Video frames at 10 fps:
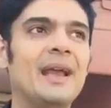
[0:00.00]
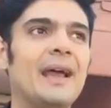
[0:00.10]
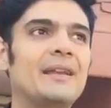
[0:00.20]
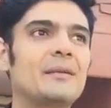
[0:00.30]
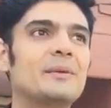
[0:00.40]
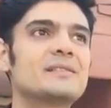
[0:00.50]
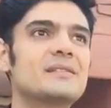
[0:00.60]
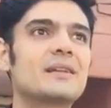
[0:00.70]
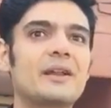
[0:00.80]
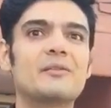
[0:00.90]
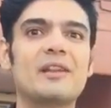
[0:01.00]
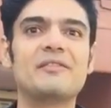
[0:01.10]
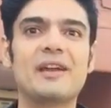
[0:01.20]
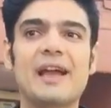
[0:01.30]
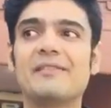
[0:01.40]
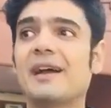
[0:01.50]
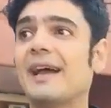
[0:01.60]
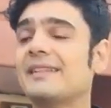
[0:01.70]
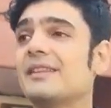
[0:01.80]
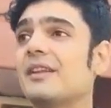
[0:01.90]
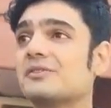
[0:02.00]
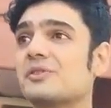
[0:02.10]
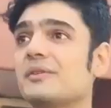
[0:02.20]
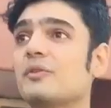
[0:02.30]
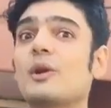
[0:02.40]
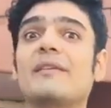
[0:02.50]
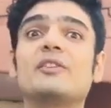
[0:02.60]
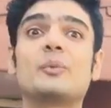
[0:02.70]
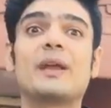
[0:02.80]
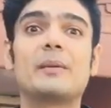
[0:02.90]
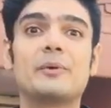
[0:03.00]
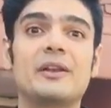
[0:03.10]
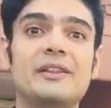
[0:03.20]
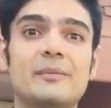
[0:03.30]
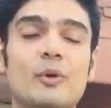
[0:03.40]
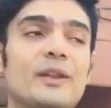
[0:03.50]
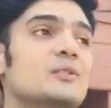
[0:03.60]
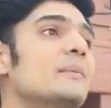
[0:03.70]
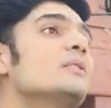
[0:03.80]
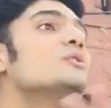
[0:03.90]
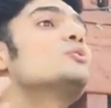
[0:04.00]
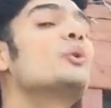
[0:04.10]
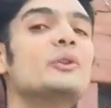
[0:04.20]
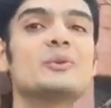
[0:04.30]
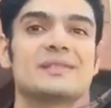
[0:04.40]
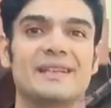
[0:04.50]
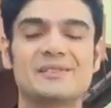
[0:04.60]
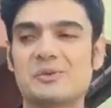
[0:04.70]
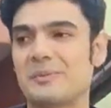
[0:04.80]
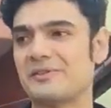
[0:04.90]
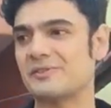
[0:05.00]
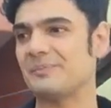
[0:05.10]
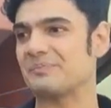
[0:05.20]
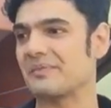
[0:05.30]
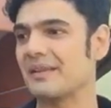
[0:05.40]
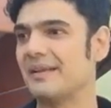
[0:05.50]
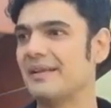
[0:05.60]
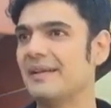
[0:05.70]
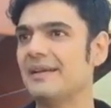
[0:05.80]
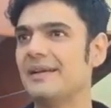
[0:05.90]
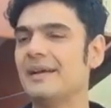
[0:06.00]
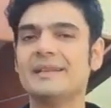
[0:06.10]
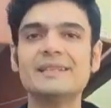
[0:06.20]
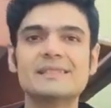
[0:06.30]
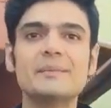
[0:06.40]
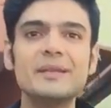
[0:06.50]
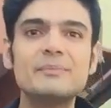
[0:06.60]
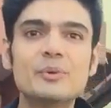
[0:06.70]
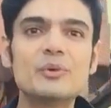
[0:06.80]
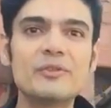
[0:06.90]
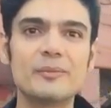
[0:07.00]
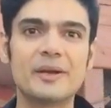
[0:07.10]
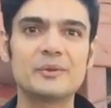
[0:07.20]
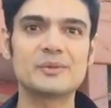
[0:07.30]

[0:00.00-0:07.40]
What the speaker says: And because of the kind of life I have, I had the luxury of not having to wake up early in the morning, so I would enjoy those nights so much. There's something beautiful about